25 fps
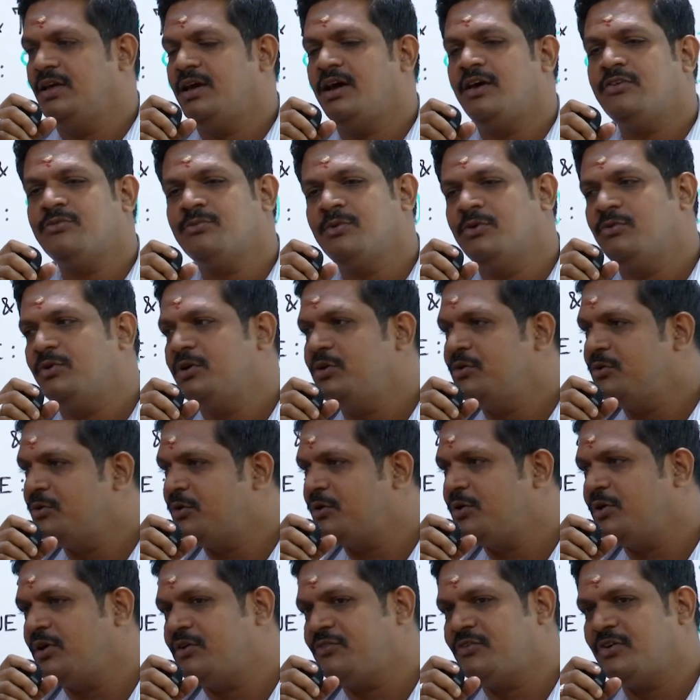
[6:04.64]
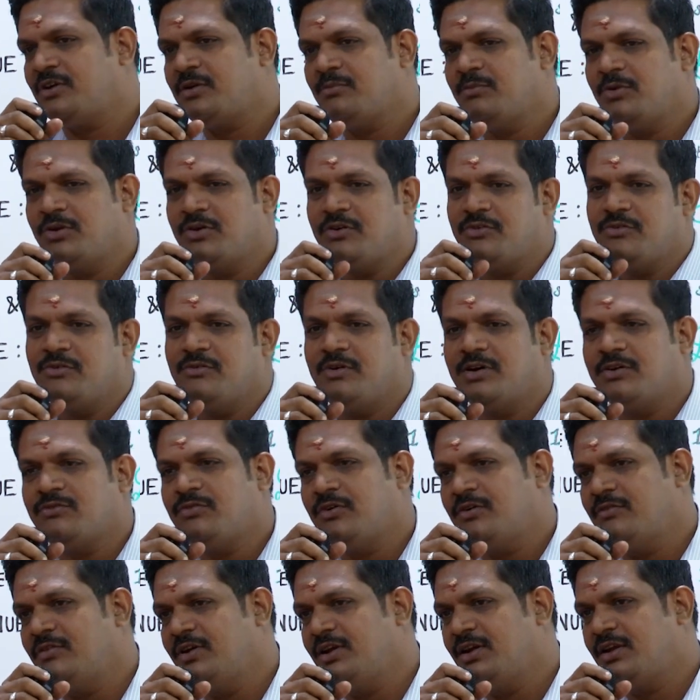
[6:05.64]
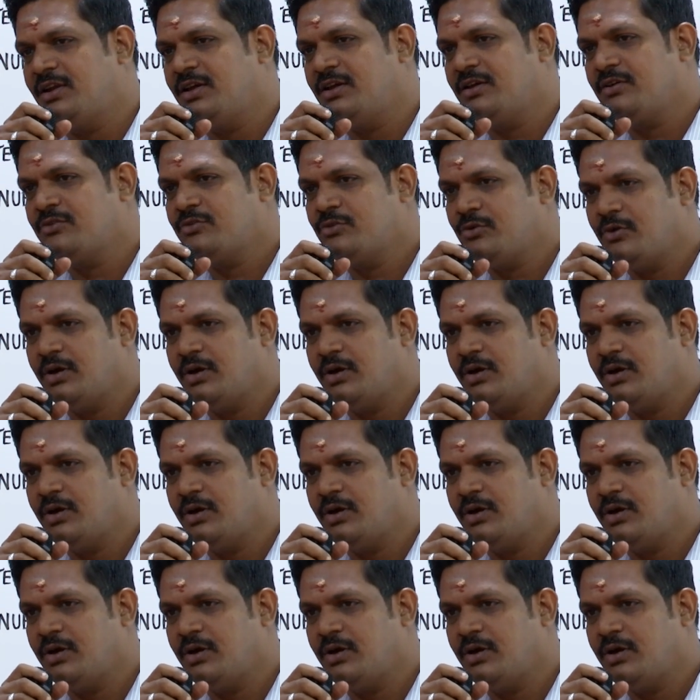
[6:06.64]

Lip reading: They ask me, why you go to SRM? Because you work for Veltech.